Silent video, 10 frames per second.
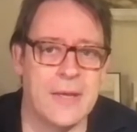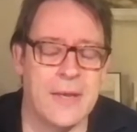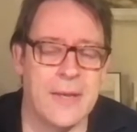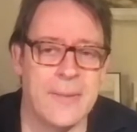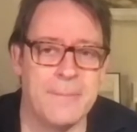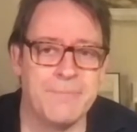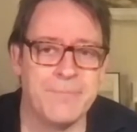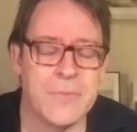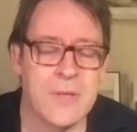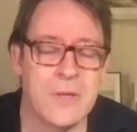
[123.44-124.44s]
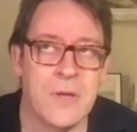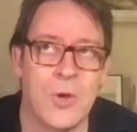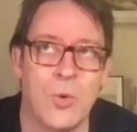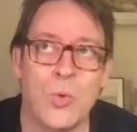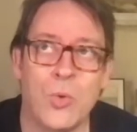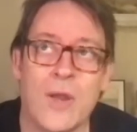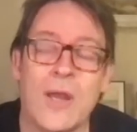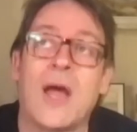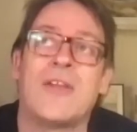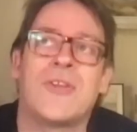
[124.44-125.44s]
all the
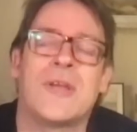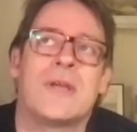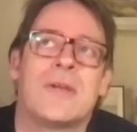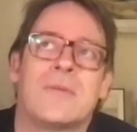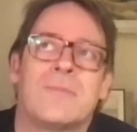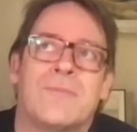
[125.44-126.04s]
lighting,